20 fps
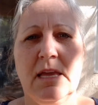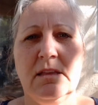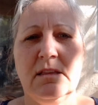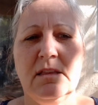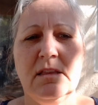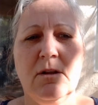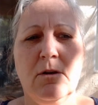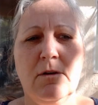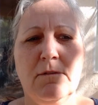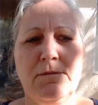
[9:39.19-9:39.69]
And
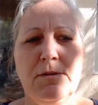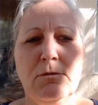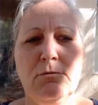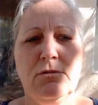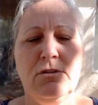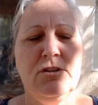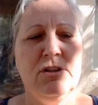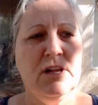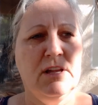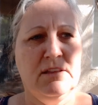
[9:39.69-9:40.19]
so if you
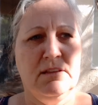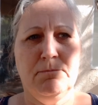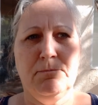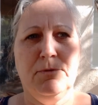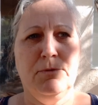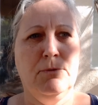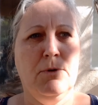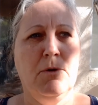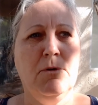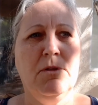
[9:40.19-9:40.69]
just
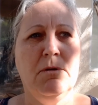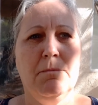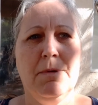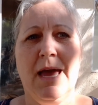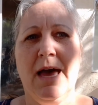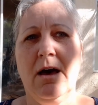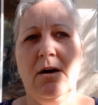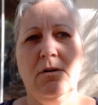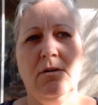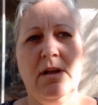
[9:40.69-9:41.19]
throw them
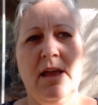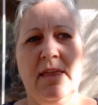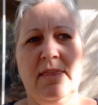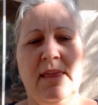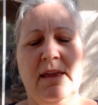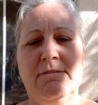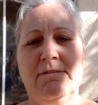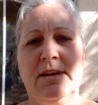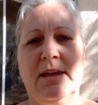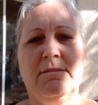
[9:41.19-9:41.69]
out and
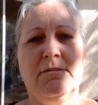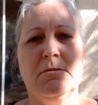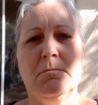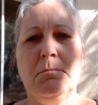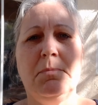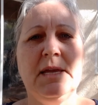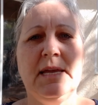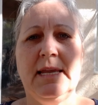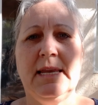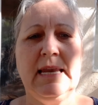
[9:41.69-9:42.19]
they've never
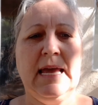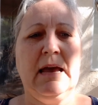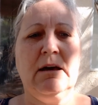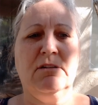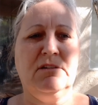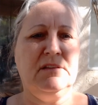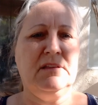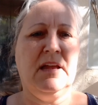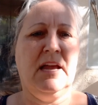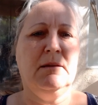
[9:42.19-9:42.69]
been
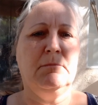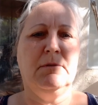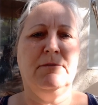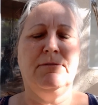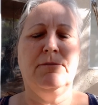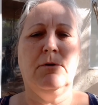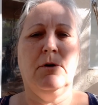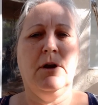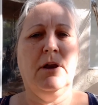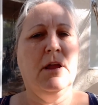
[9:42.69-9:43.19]
outside
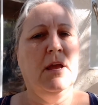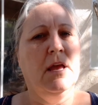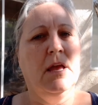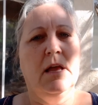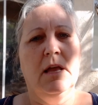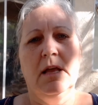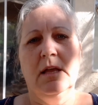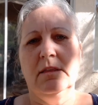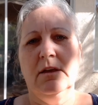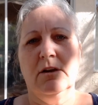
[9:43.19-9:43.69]
before,
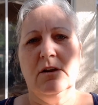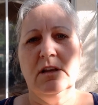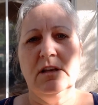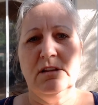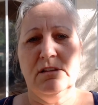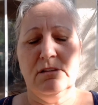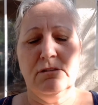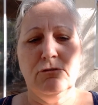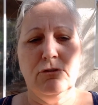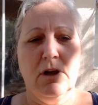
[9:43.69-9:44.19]
they're going
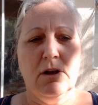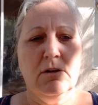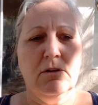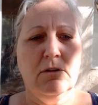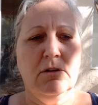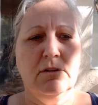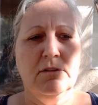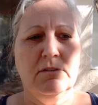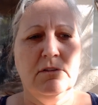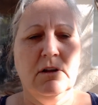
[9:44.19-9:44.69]
to
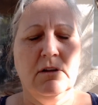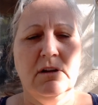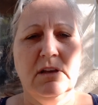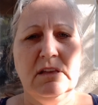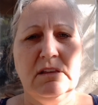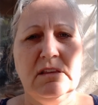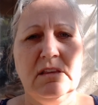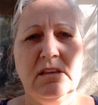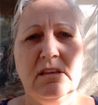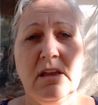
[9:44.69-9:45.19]
struggle. They're
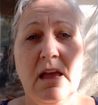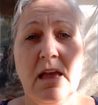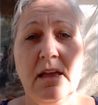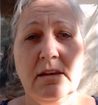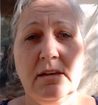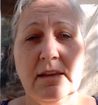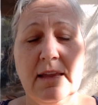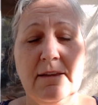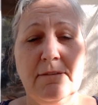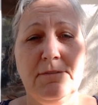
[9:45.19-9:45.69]
going to
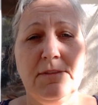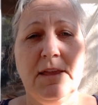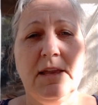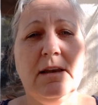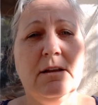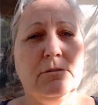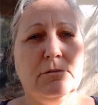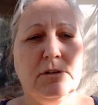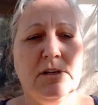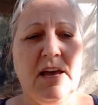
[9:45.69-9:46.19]
stunt if
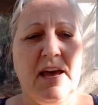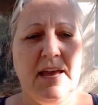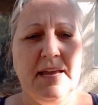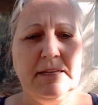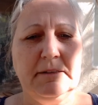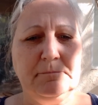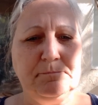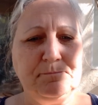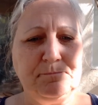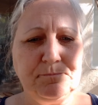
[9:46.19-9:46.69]
they don't
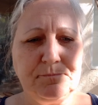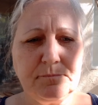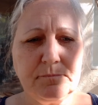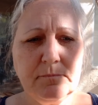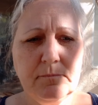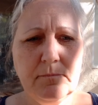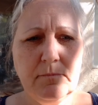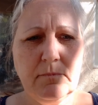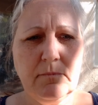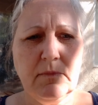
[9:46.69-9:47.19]
die.
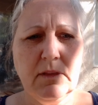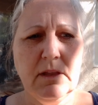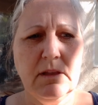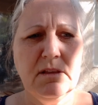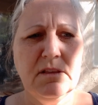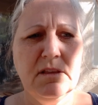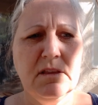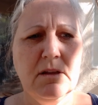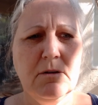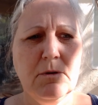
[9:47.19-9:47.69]

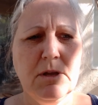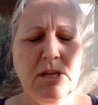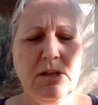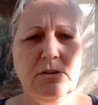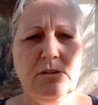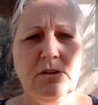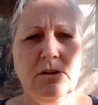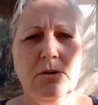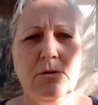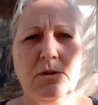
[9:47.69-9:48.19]
So what
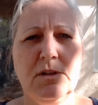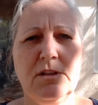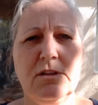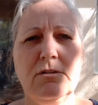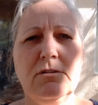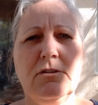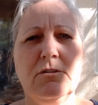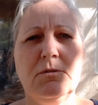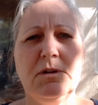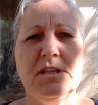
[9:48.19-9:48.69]
you do is
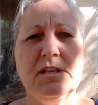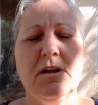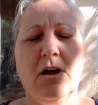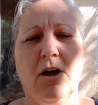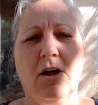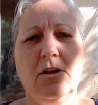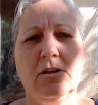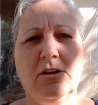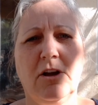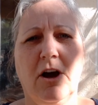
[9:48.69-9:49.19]
you do what's
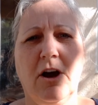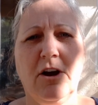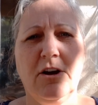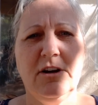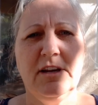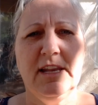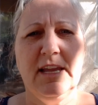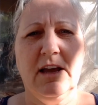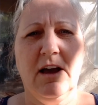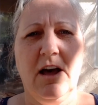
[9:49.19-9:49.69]
called
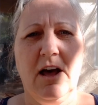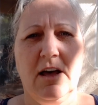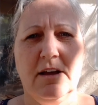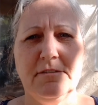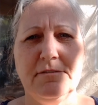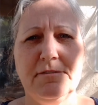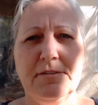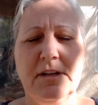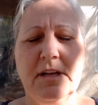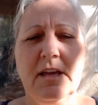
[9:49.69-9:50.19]
hardening
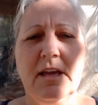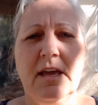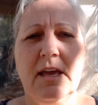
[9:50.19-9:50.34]
off.